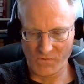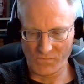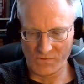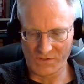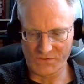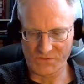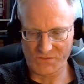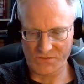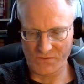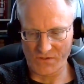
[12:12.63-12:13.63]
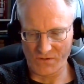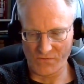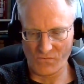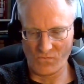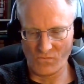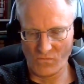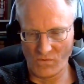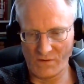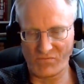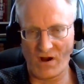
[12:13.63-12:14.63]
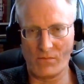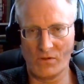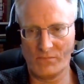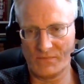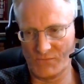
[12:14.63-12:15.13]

was one problem,